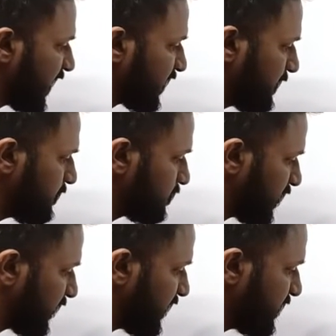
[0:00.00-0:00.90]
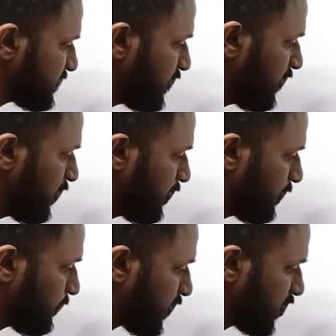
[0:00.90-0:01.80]
diagram, that is
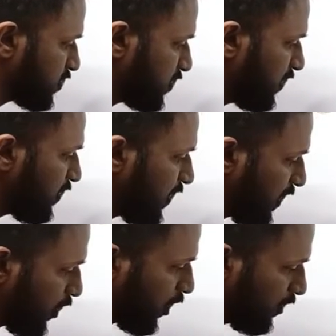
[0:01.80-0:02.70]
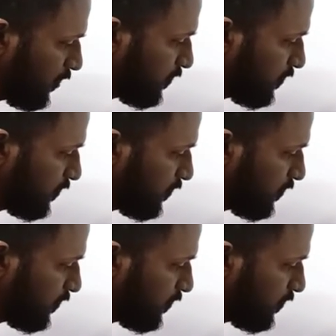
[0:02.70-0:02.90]
pressure along